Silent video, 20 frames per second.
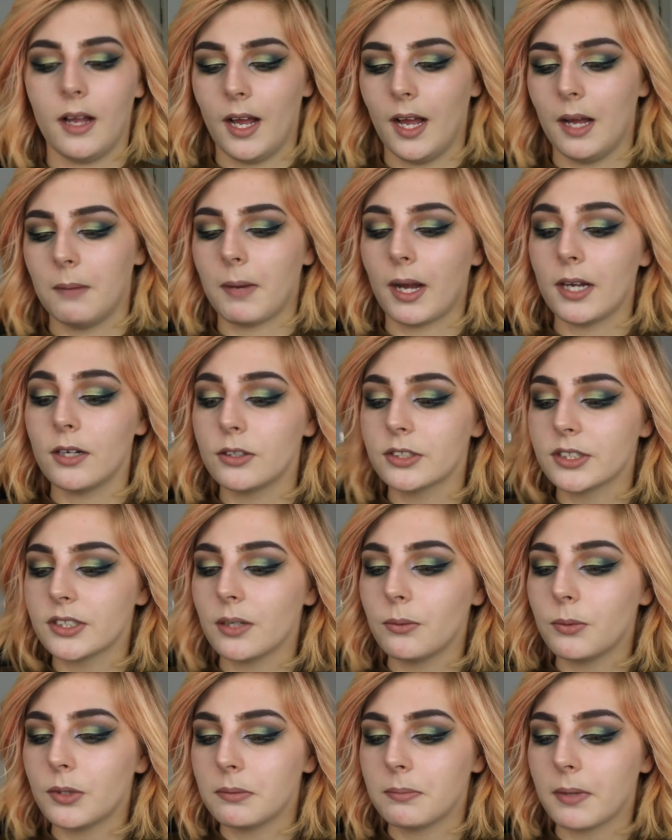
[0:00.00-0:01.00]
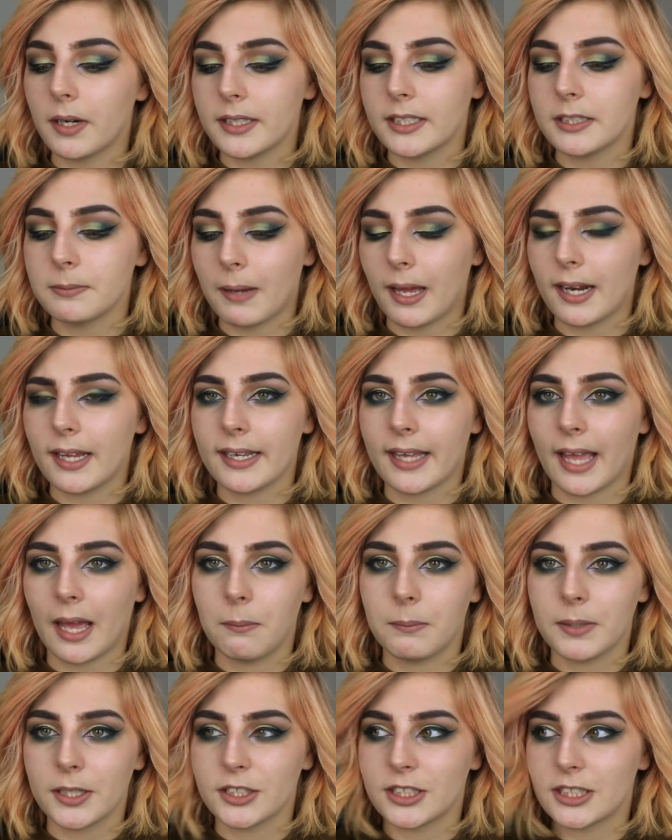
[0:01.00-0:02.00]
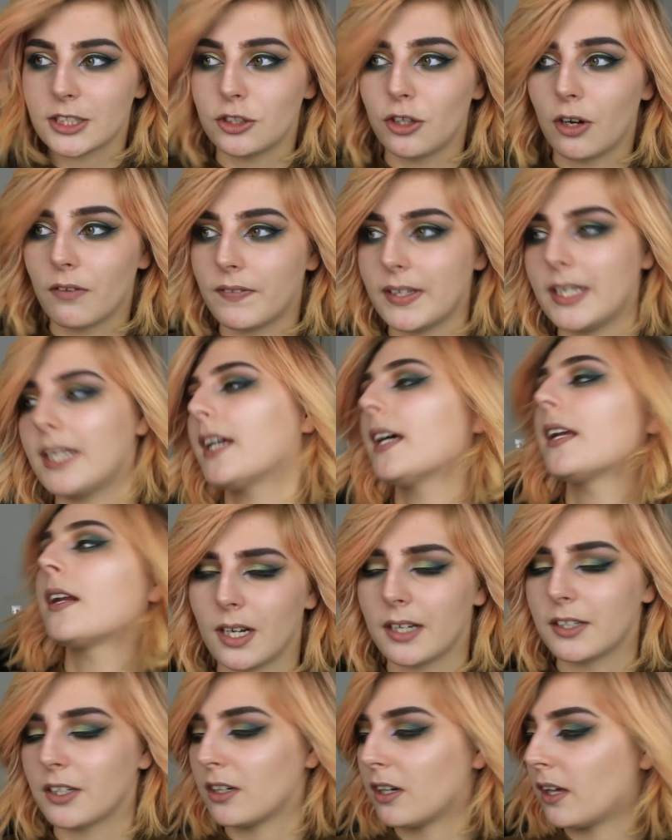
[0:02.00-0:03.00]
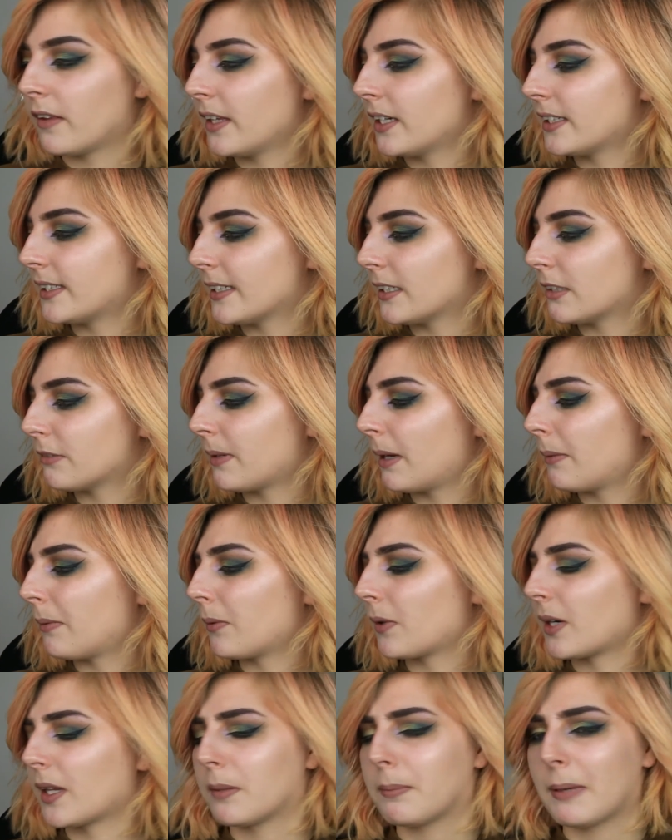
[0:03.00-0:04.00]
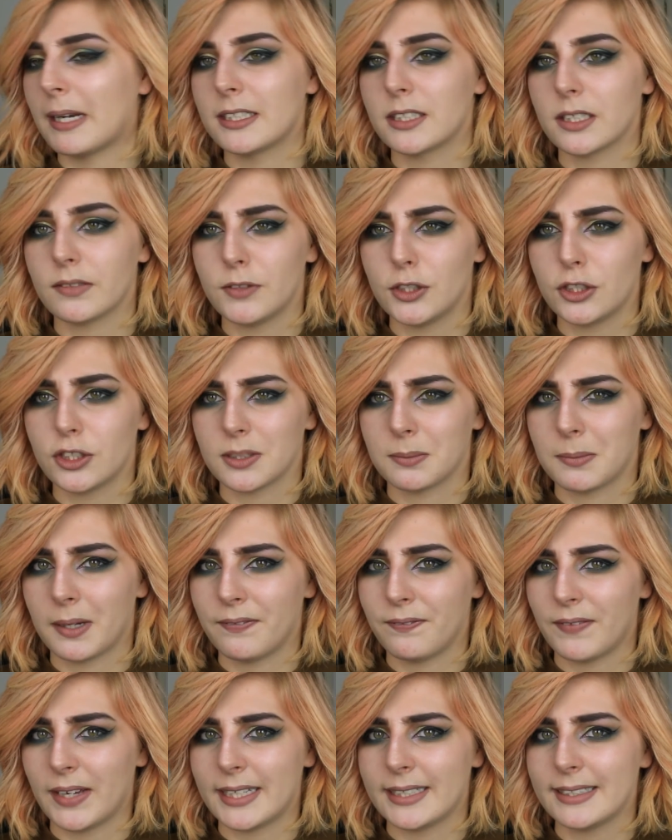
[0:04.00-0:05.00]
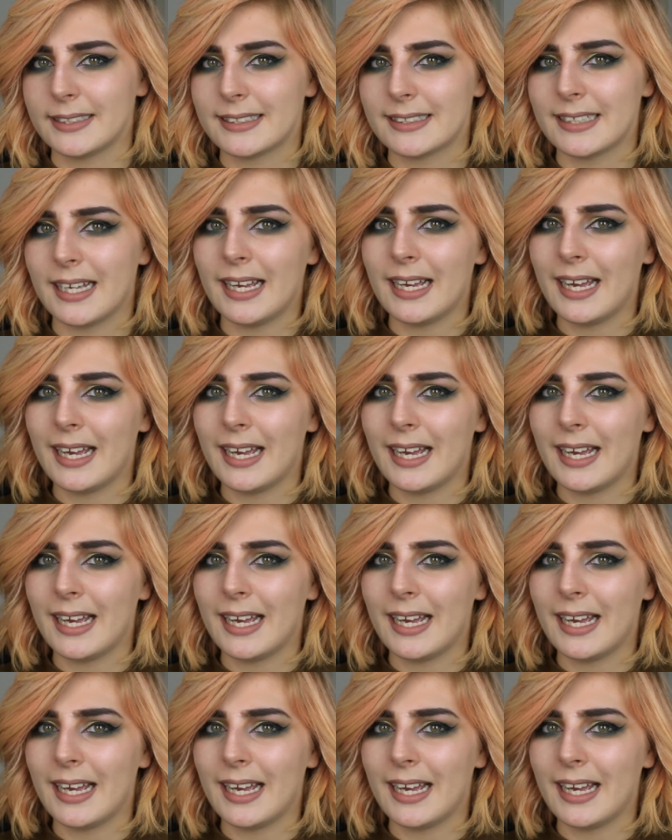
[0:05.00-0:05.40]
I also wouldn't buy this palette again because it's not vegan. I don't like the idea of maybe one of the pans I've used on my face